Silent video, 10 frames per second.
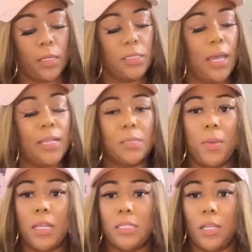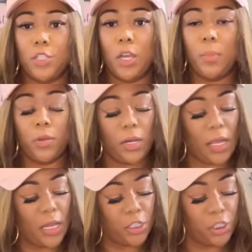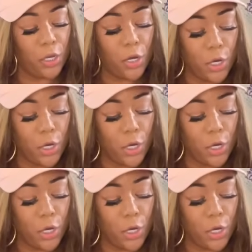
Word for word: Text message, communication,